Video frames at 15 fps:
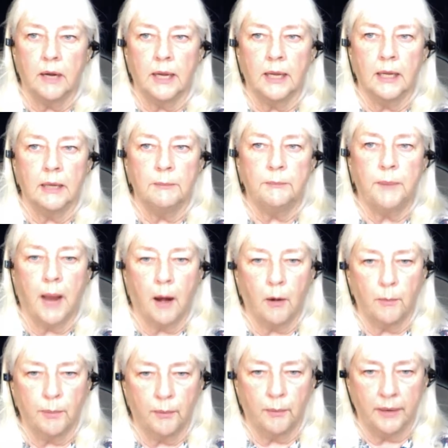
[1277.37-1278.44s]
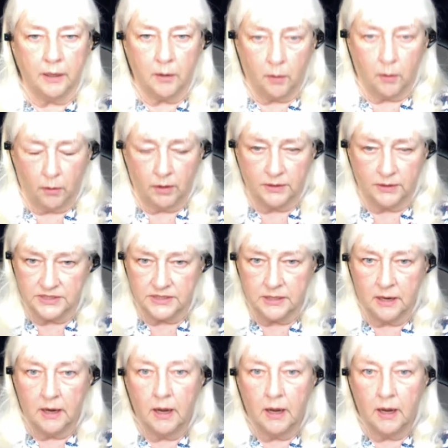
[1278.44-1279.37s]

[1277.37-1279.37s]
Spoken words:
a PowerPoint course